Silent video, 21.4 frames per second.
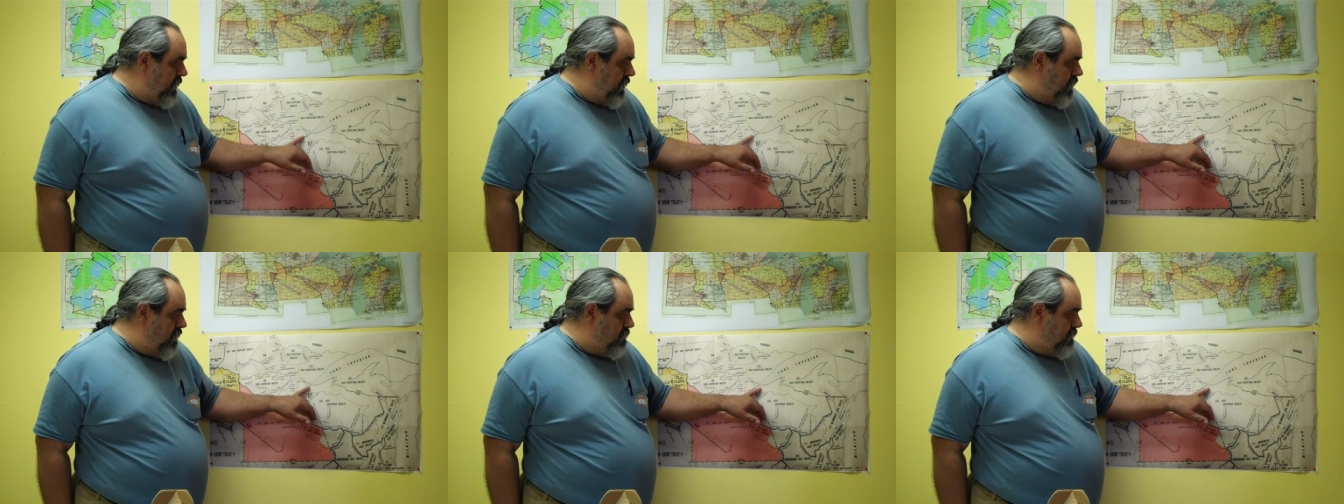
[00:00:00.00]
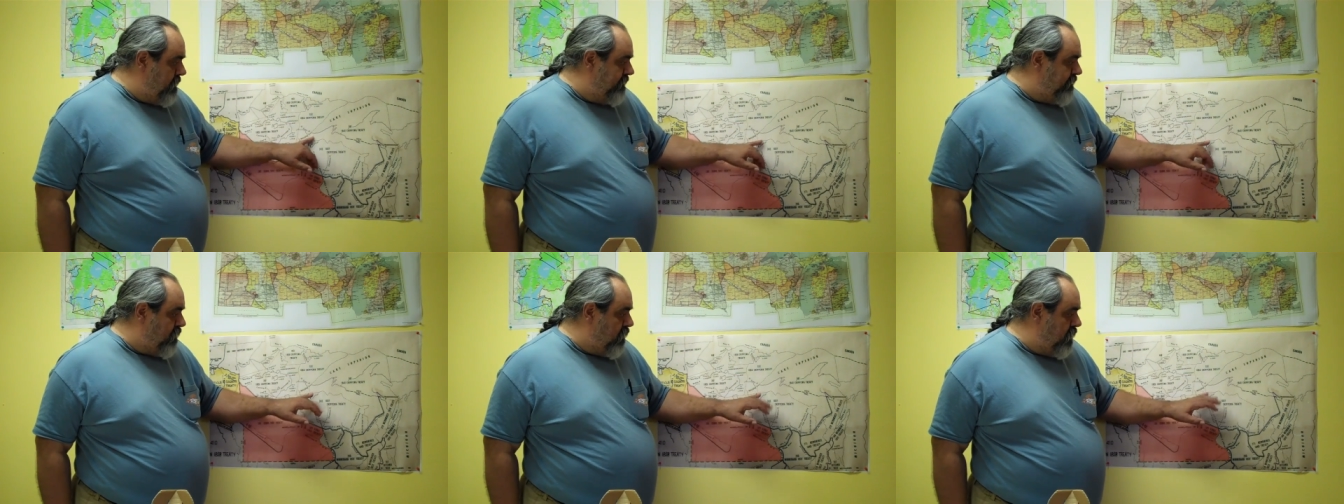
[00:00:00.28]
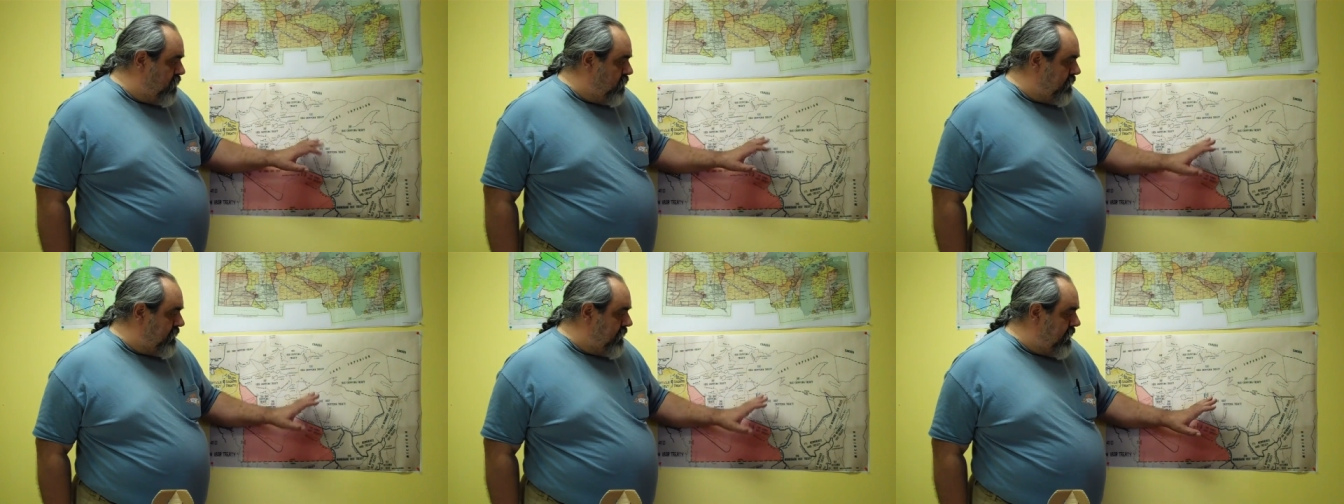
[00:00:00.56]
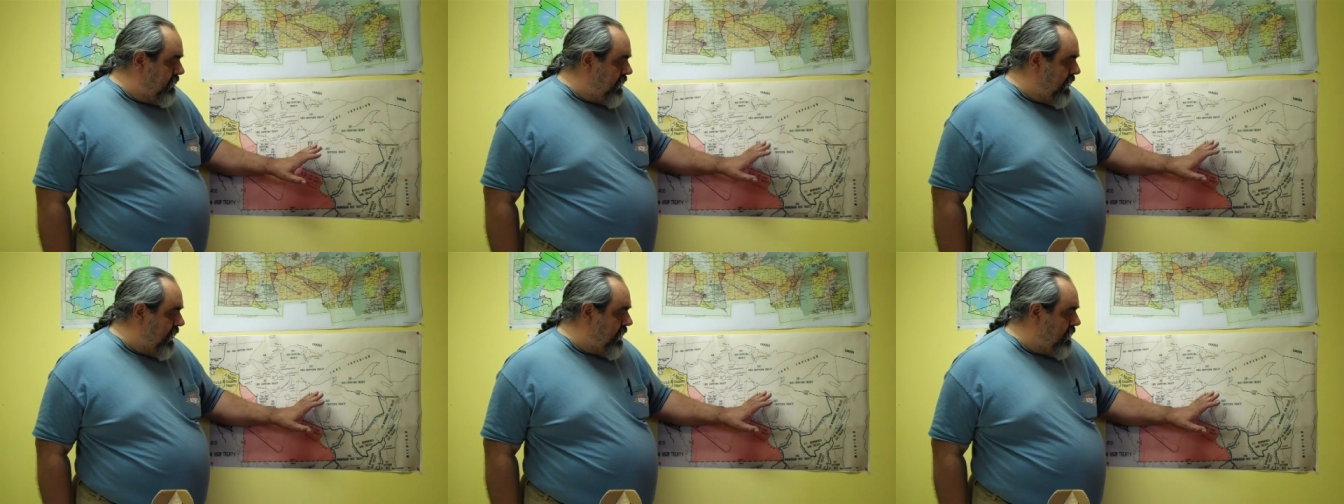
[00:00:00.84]
you know, before you would
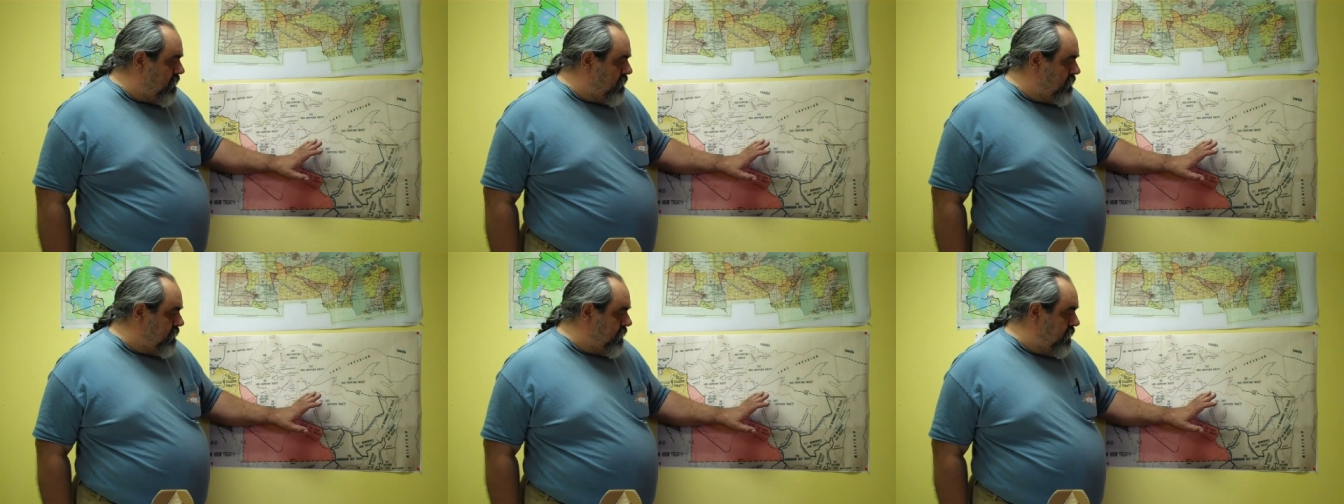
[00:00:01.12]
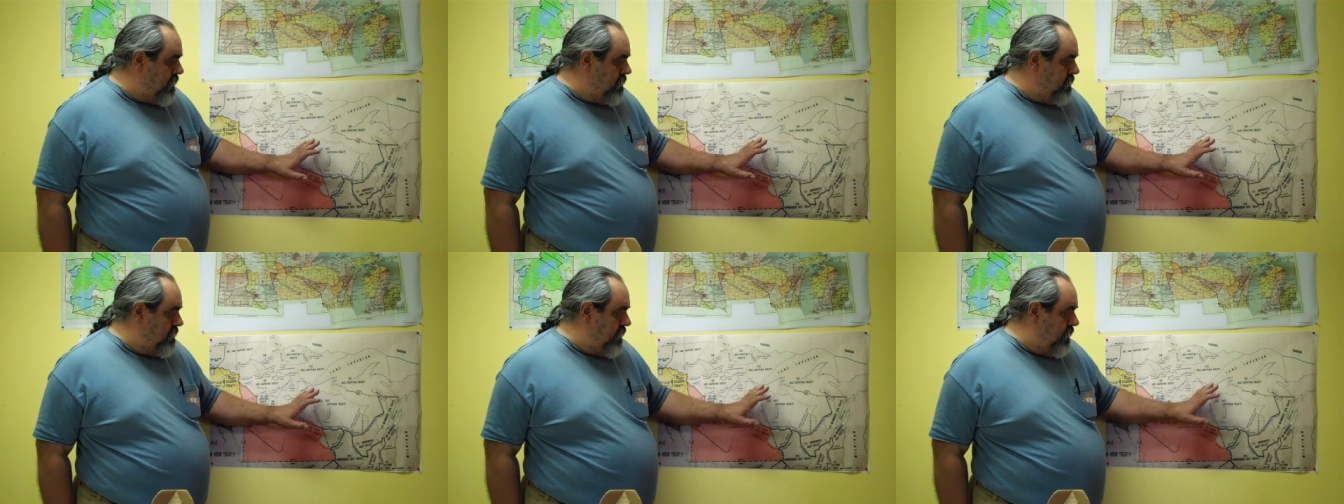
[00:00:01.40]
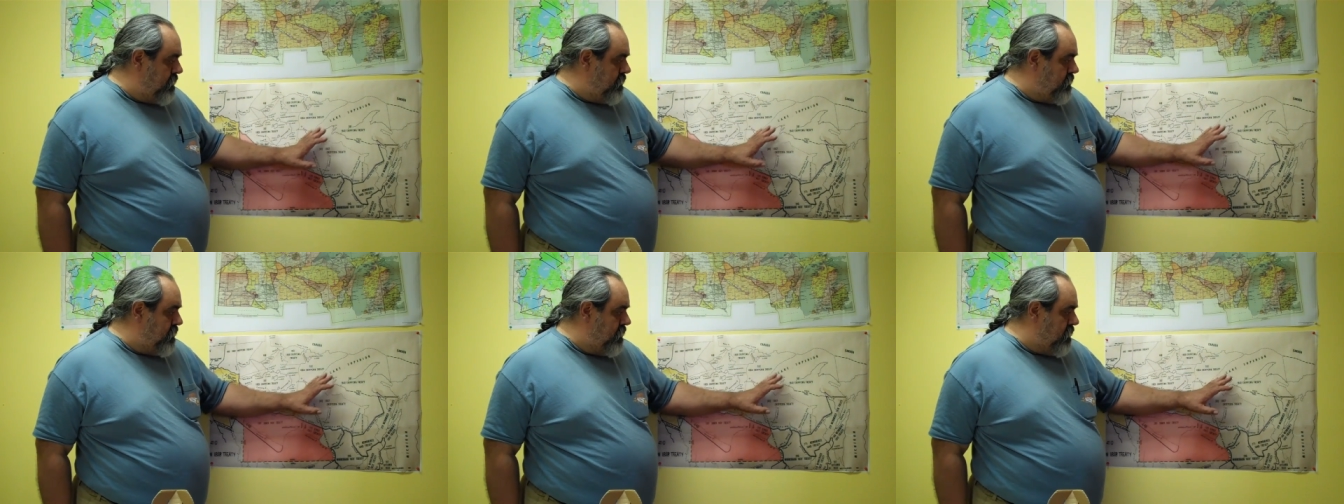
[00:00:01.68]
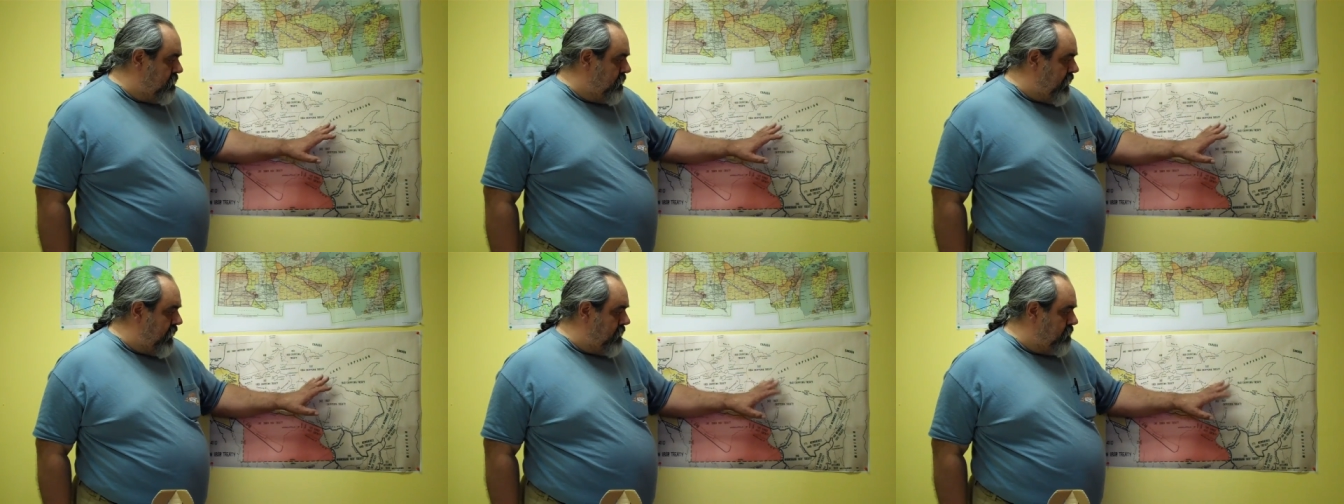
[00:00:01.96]
get out into
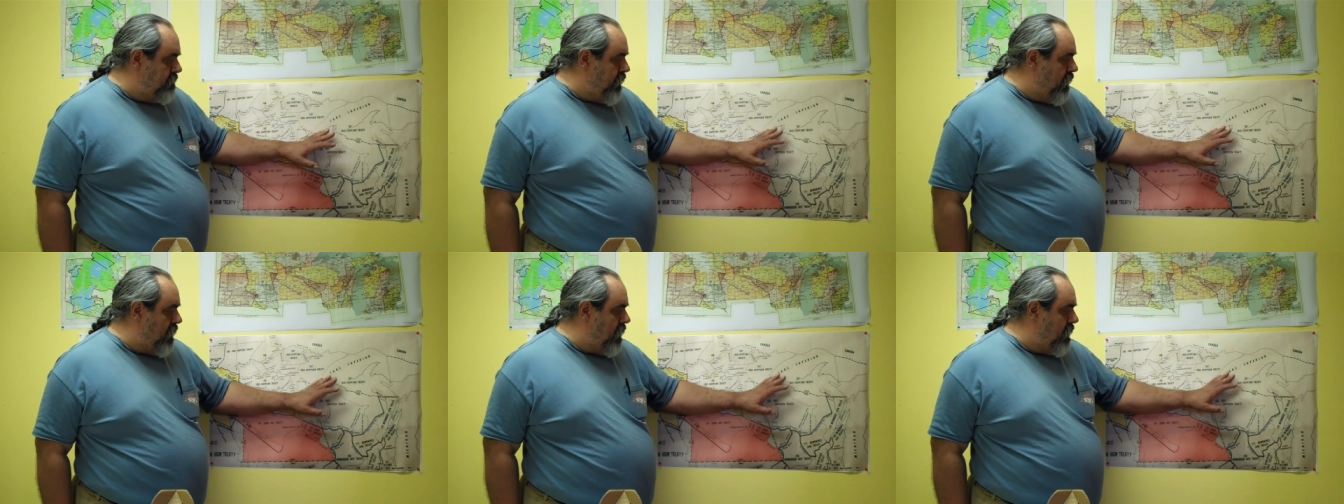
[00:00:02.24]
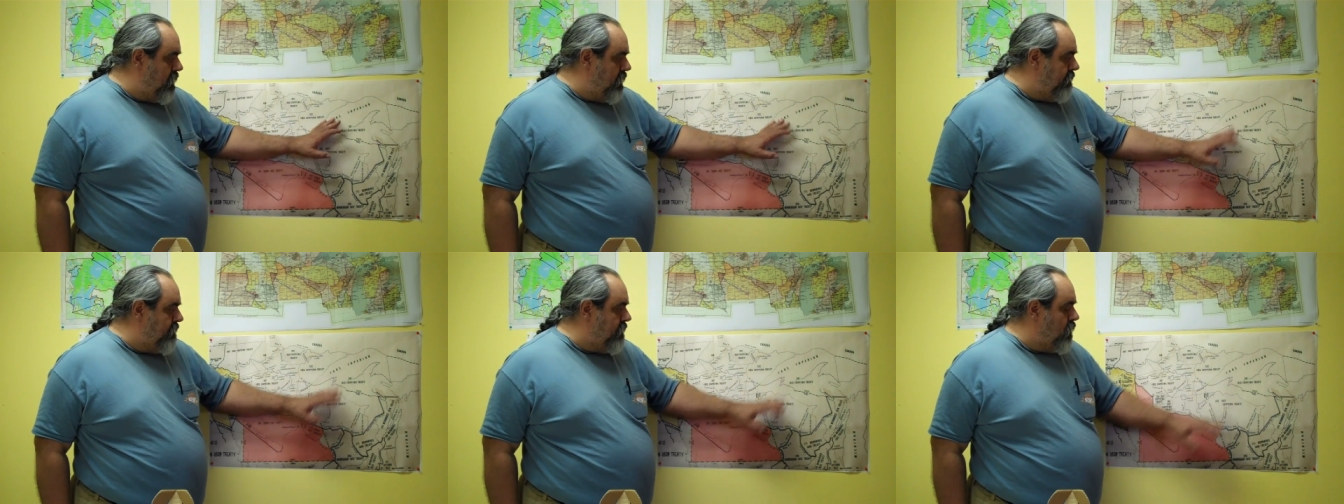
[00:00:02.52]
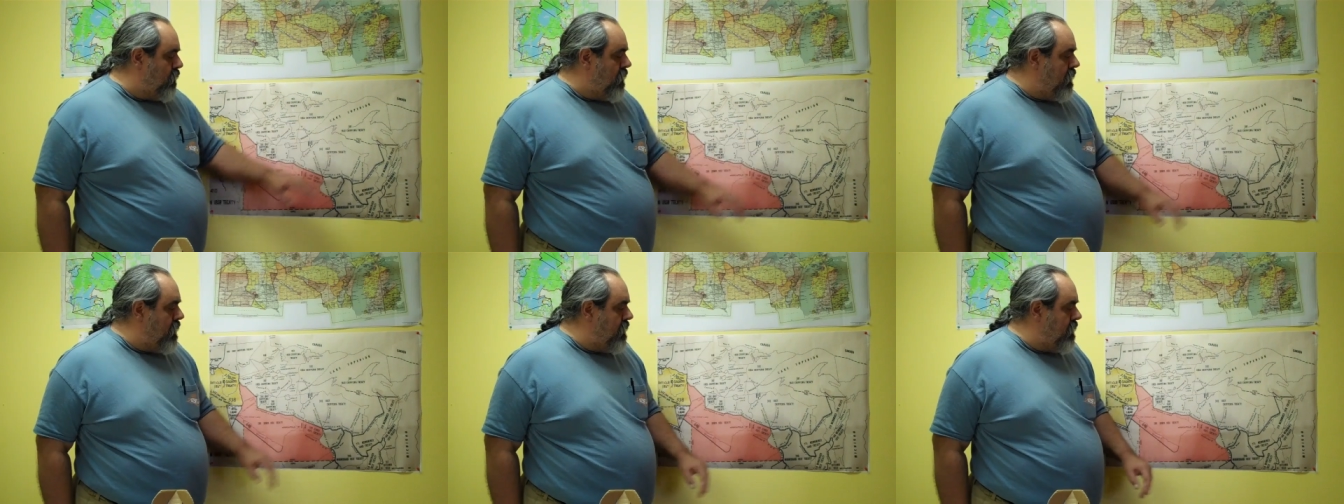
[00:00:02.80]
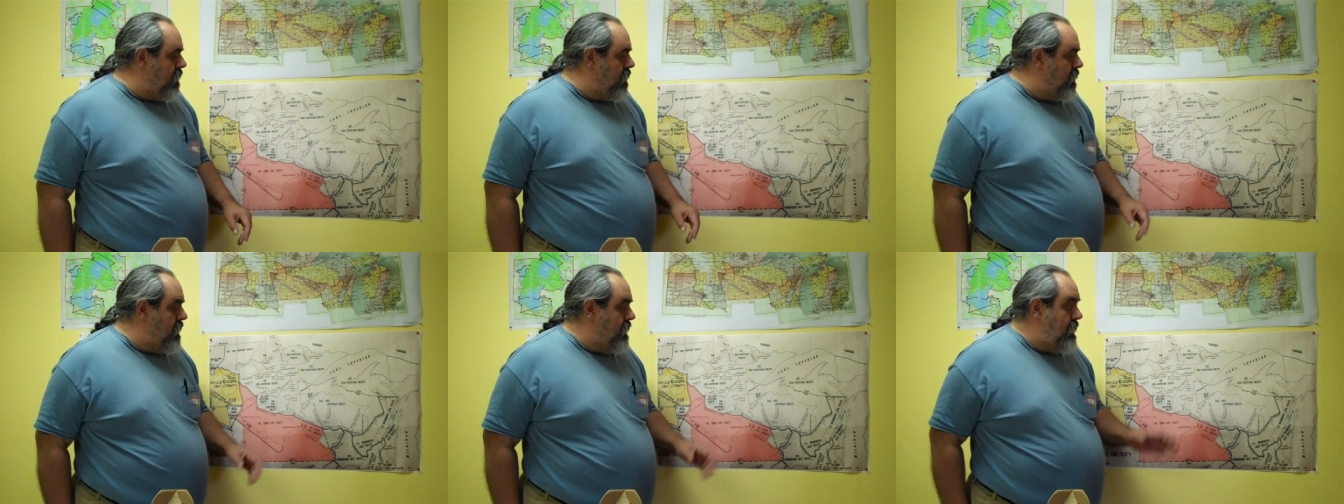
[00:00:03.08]
the main part of the
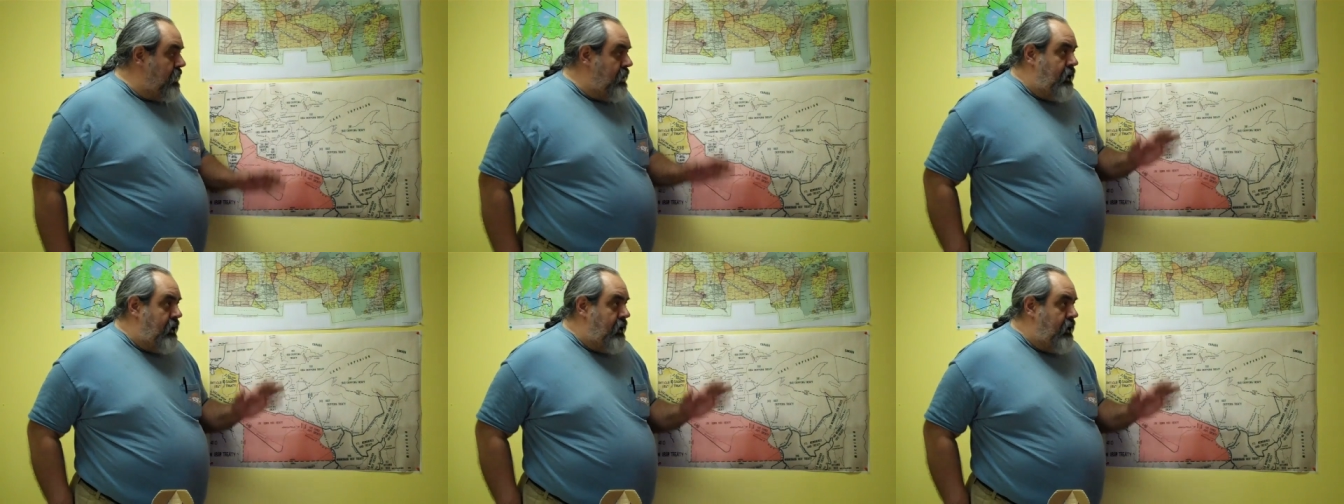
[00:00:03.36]
water.